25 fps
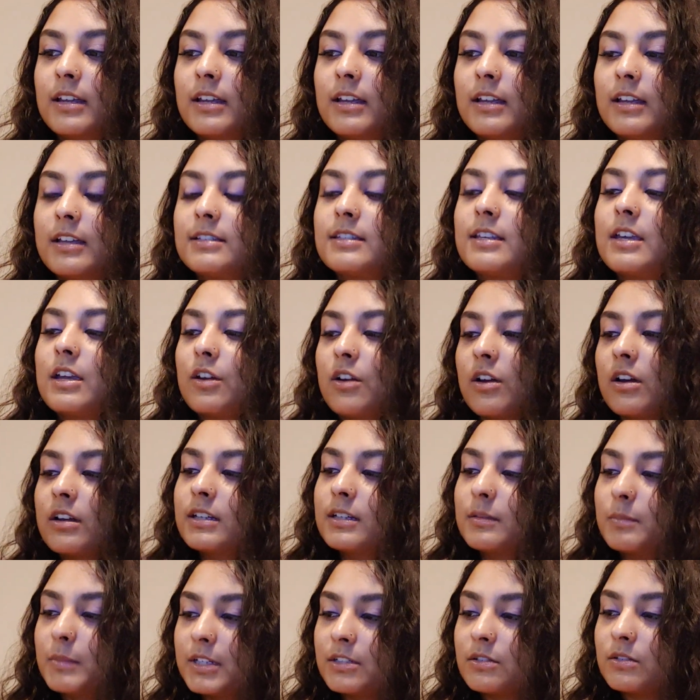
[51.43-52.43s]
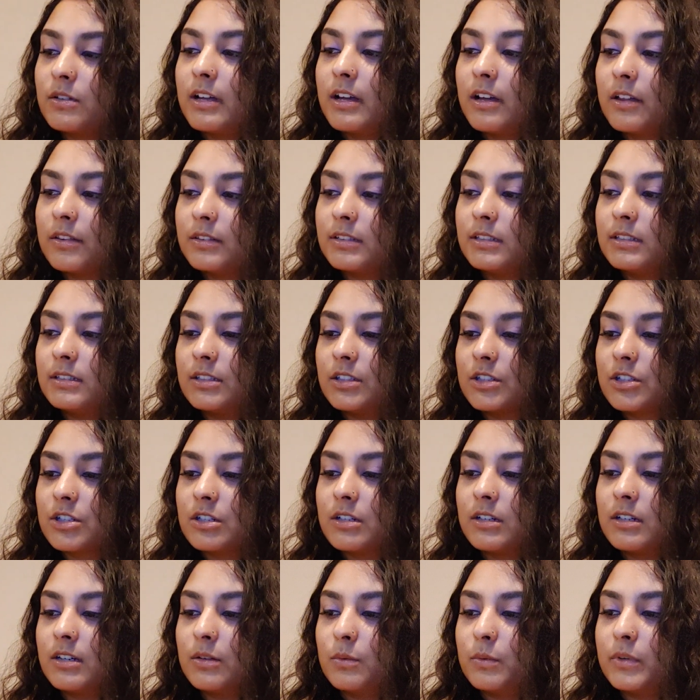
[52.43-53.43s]
is a chronic mental health
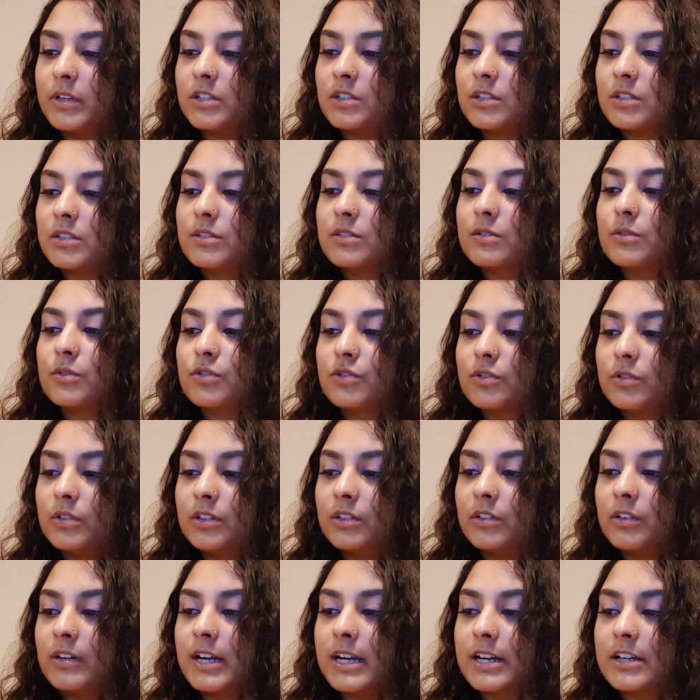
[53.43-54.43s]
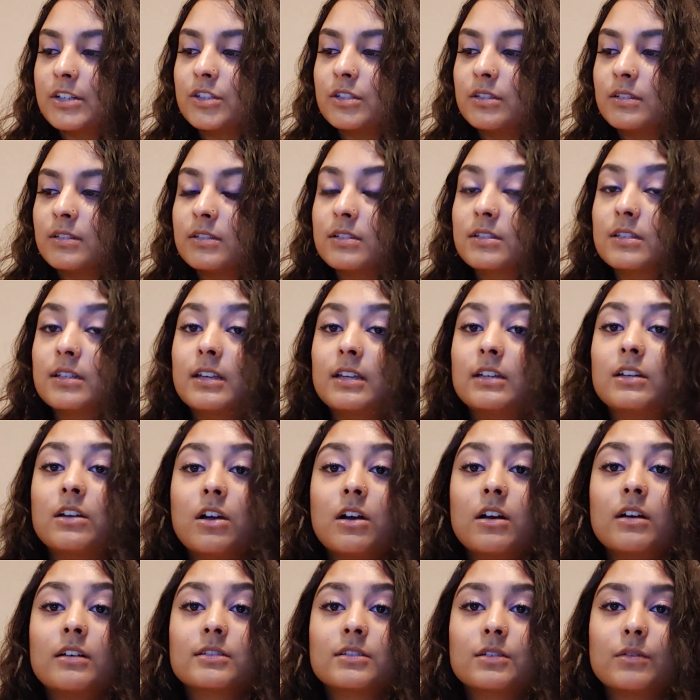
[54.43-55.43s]
condition in which social interactions can
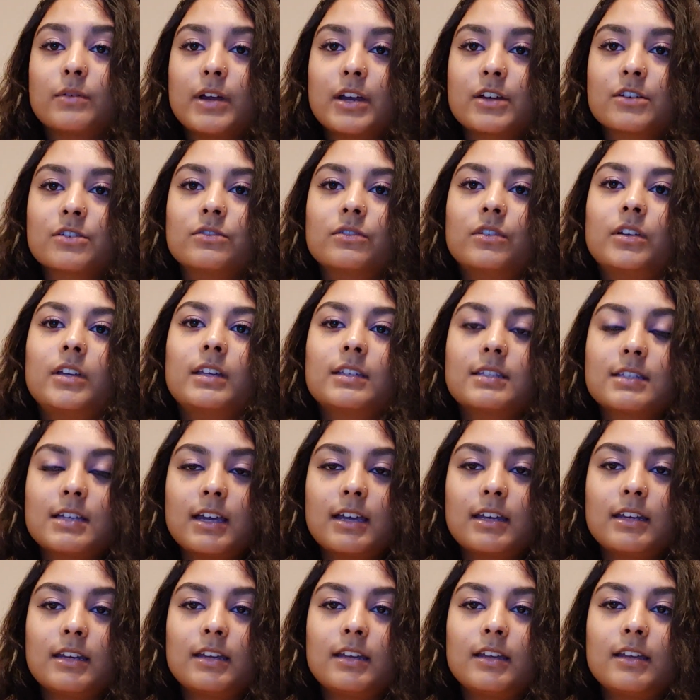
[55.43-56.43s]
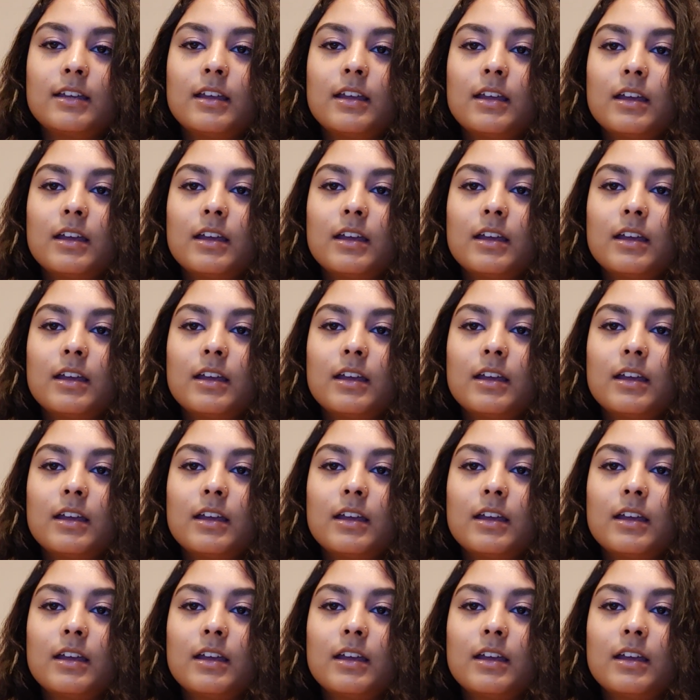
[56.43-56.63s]
cause irrational anxiety.